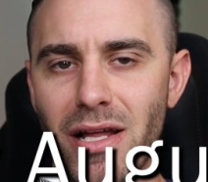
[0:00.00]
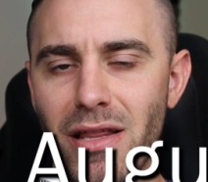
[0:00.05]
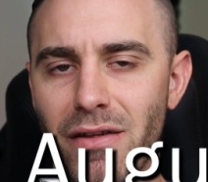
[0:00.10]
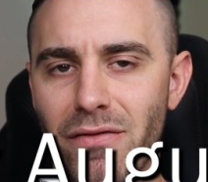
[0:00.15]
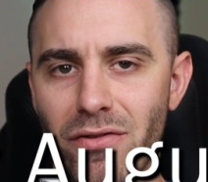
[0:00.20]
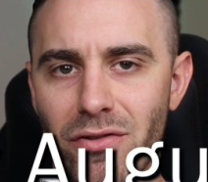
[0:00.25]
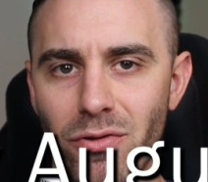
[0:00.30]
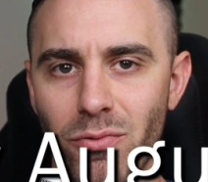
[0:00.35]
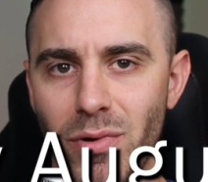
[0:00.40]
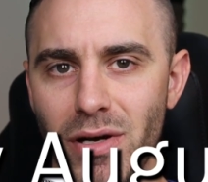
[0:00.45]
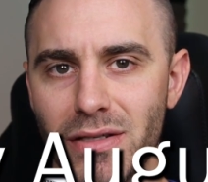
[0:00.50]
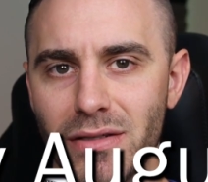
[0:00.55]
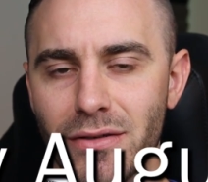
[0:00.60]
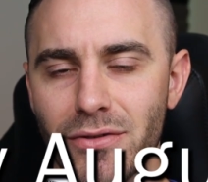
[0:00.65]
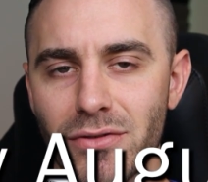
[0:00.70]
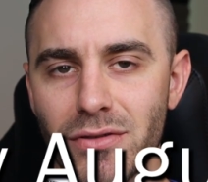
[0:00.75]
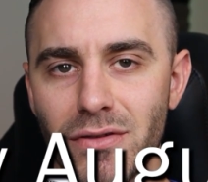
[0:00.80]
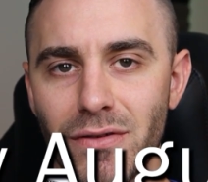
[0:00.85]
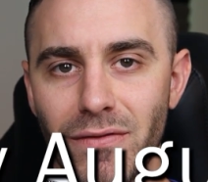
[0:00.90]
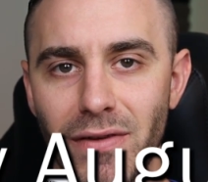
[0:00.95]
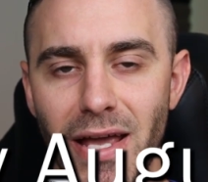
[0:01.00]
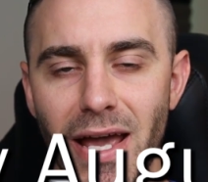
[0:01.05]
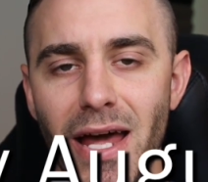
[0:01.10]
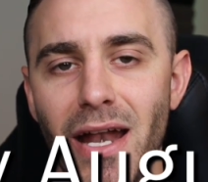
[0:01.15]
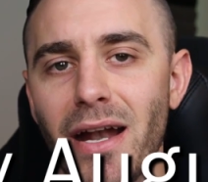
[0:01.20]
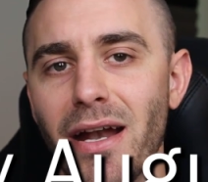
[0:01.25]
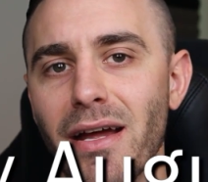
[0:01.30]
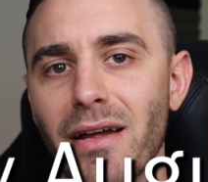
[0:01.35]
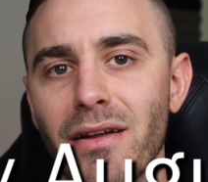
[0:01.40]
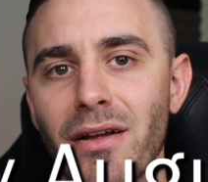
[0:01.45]
I live on the west coast of
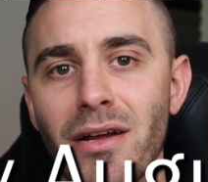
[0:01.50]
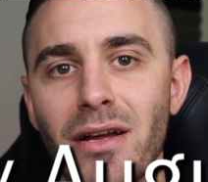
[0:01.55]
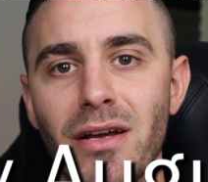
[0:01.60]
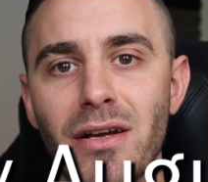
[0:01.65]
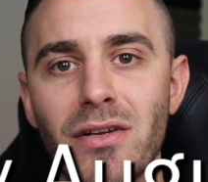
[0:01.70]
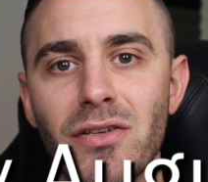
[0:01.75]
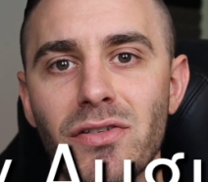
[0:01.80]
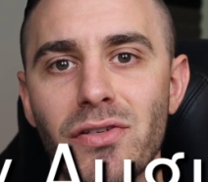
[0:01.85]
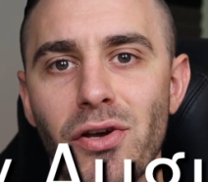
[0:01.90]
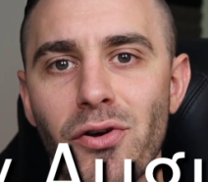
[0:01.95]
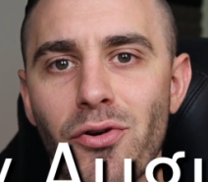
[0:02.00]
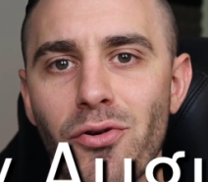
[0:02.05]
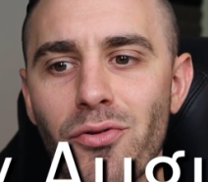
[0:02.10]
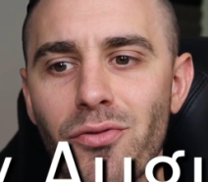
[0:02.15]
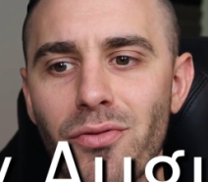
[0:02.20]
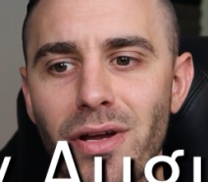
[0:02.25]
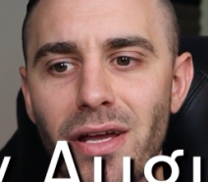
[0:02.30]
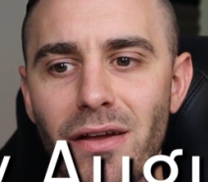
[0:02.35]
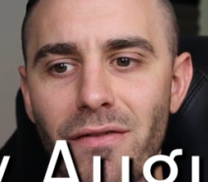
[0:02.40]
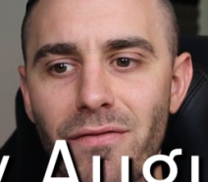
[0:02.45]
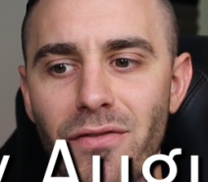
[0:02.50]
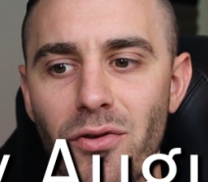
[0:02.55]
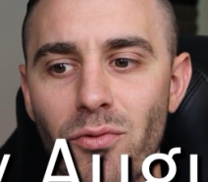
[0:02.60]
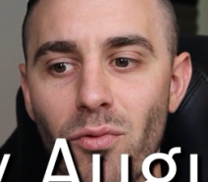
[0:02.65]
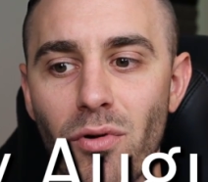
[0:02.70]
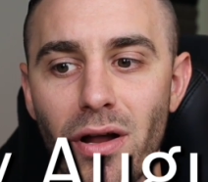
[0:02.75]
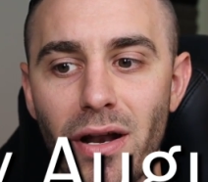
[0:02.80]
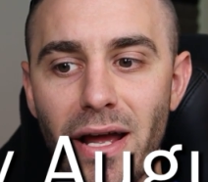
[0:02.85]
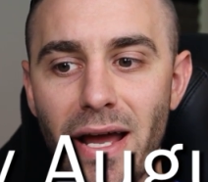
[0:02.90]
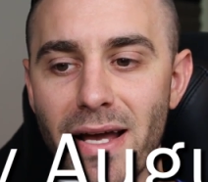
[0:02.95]
Canada, so if you
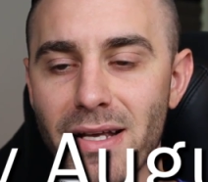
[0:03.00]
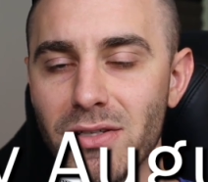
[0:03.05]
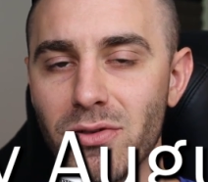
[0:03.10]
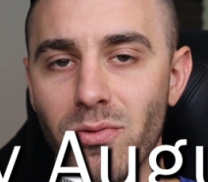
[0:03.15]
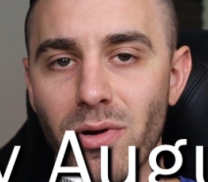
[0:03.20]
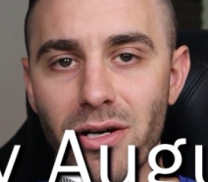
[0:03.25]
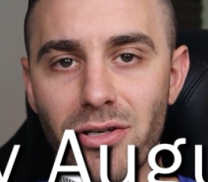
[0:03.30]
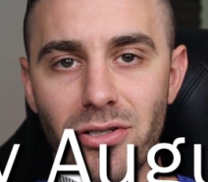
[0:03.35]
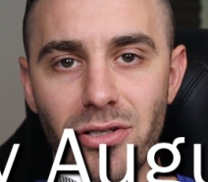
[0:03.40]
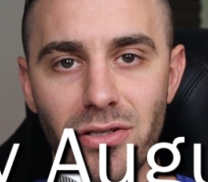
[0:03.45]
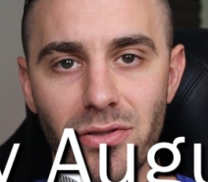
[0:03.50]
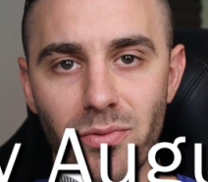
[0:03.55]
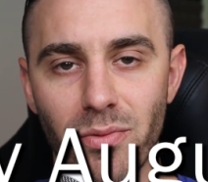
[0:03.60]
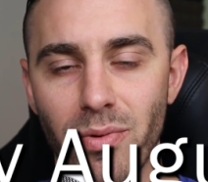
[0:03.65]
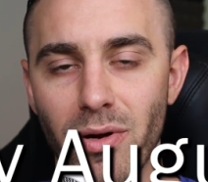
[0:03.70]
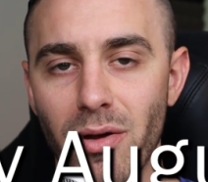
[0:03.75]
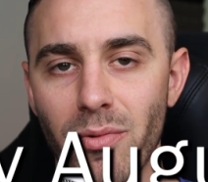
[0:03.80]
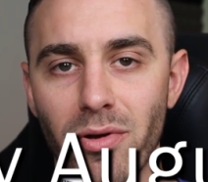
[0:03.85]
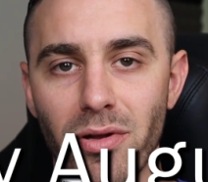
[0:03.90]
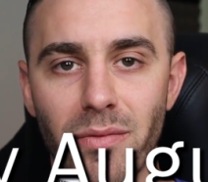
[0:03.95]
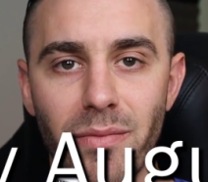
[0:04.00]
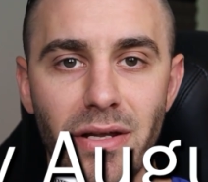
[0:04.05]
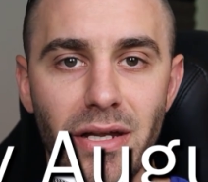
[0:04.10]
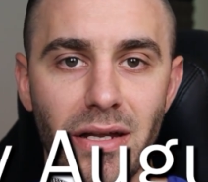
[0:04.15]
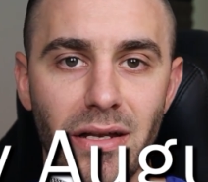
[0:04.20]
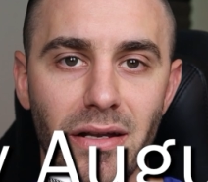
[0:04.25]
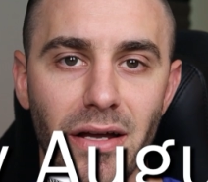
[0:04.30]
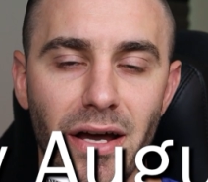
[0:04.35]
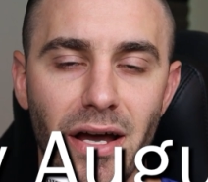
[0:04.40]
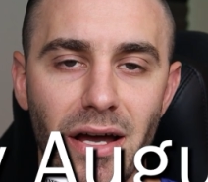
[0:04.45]
want to ask questions, we're probably going to
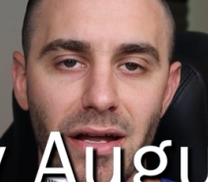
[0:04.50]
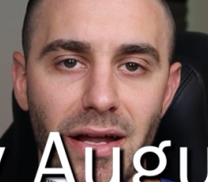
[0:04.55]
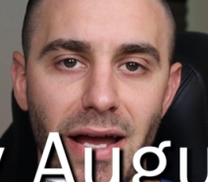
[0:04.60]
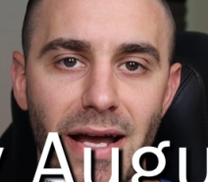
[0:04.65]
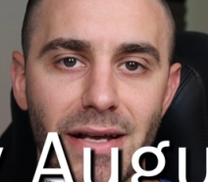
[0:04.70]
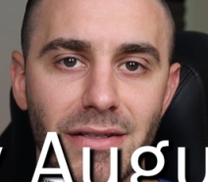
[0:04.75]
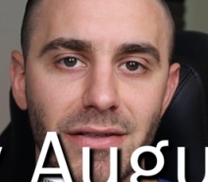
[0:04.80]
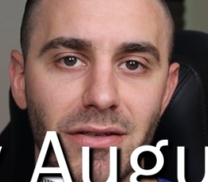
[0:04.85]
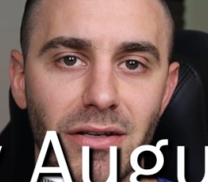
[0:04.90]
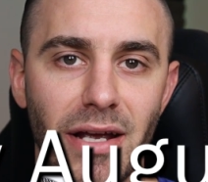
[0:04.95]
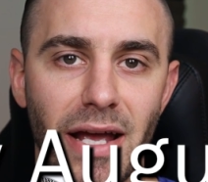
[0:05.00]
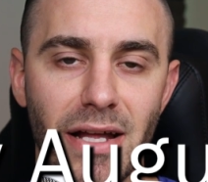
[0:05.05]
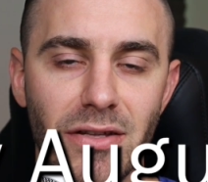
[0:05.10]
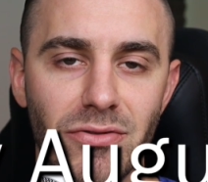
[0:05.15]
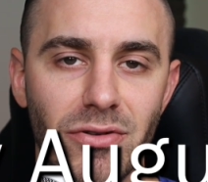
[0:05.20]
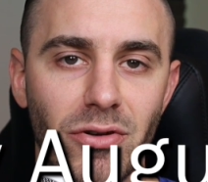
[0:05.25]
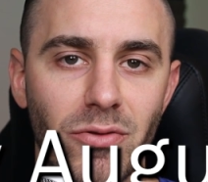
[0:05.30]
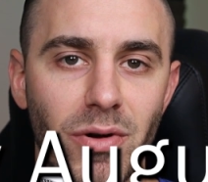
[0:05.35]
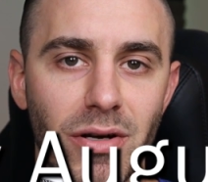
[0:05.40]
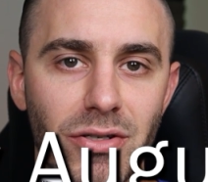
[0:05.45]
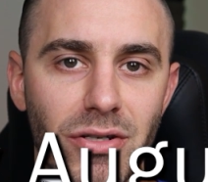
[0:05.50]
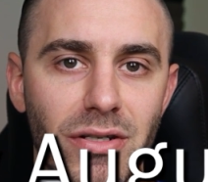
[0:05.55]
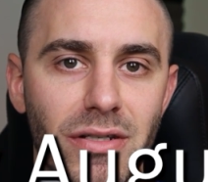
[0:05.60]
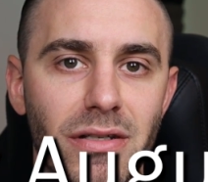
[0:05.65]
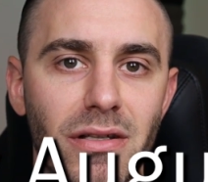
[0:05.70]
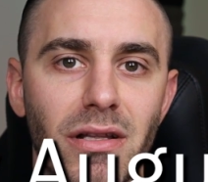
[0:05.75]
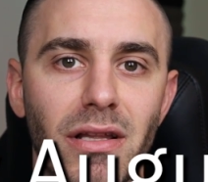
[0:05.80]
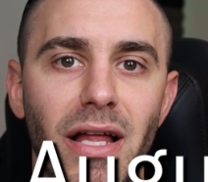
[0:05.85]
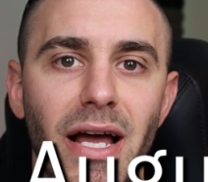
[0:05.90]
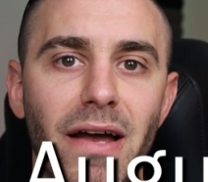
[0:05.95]
be uh, ask answering questions
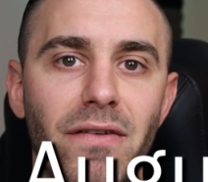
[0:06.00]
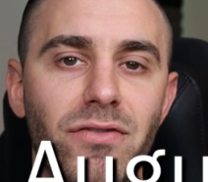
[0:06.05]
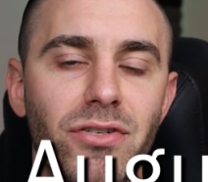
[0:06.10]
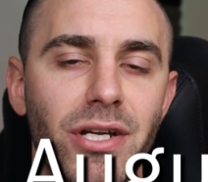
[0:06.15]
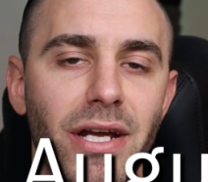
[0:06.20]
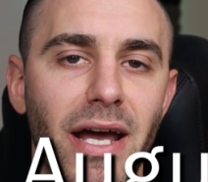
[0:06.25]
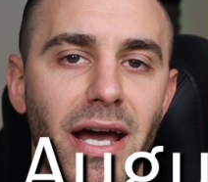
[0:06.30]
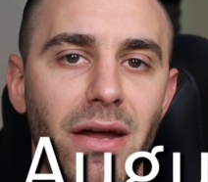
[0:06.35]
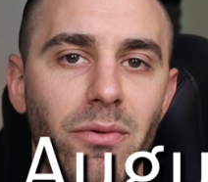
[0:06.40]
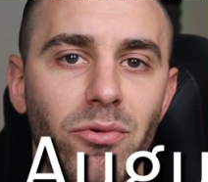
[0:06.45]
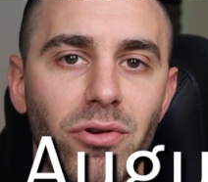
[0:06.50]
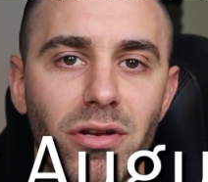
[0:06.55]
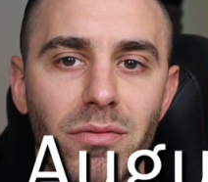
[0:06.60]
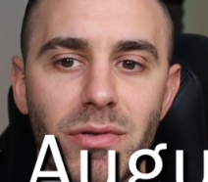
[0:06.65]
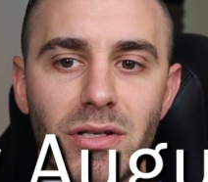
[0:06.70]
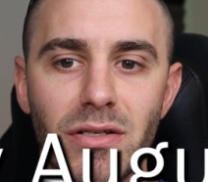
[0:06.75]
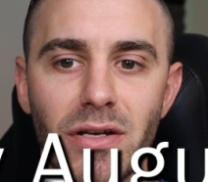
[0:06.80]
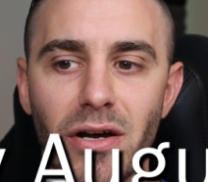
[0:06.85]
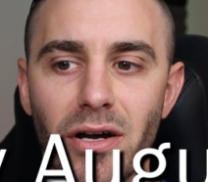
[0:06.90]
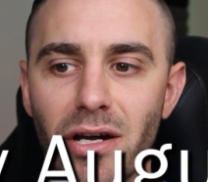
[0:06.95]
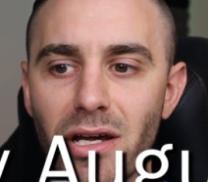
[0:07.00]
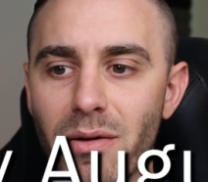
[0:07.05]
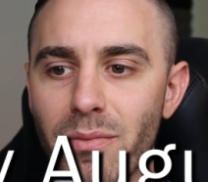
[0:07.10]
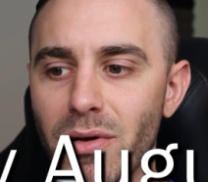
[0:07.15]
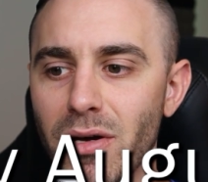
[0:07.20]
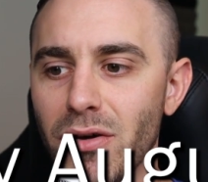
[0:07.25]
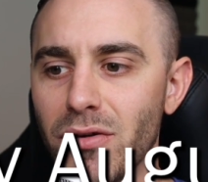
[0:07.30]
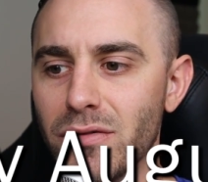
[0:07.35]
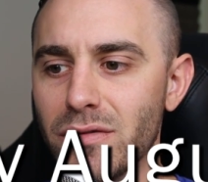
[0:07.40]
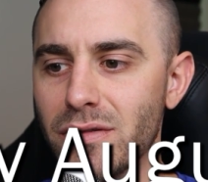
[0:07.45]
in the live chat. We're going to be talking
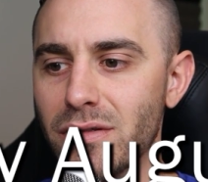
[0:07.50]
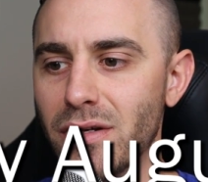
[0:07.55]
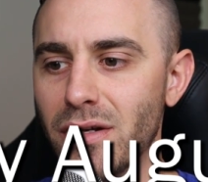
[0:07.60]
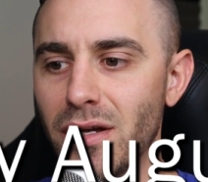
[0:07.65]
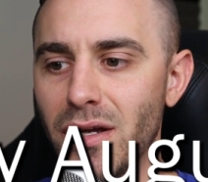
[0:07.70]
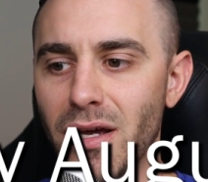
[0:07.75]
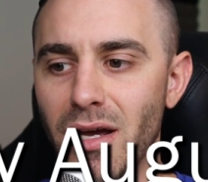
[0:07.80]
about.